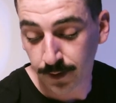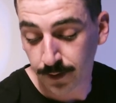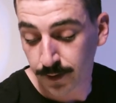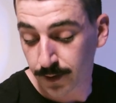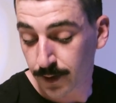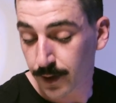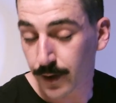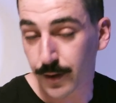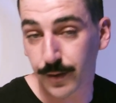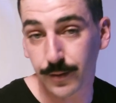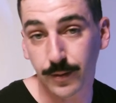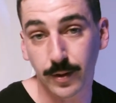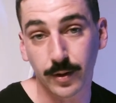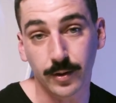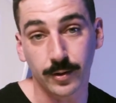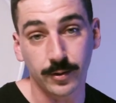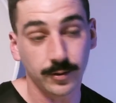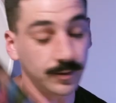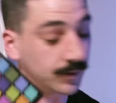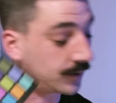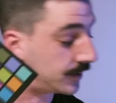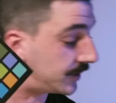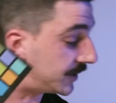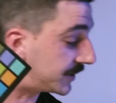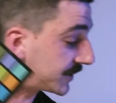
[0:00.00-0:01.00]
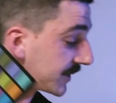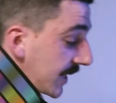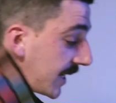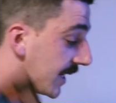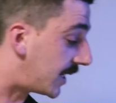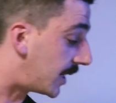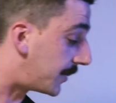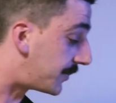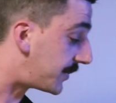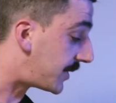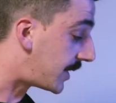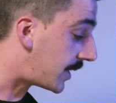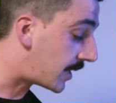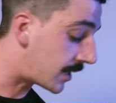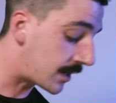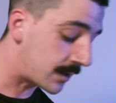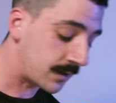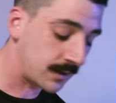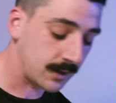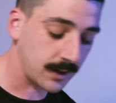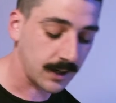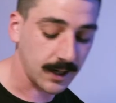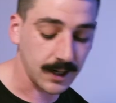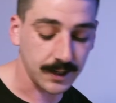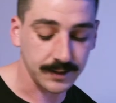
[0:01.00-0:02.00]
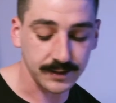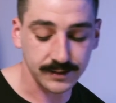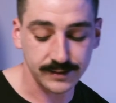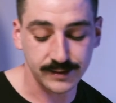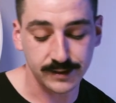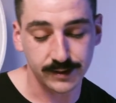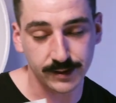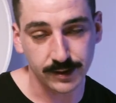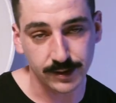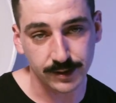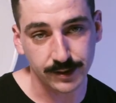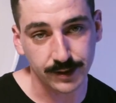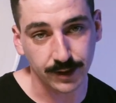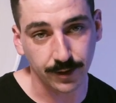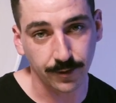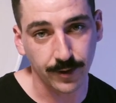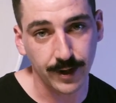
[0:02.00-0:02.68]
throw this guy up there. This is just a gray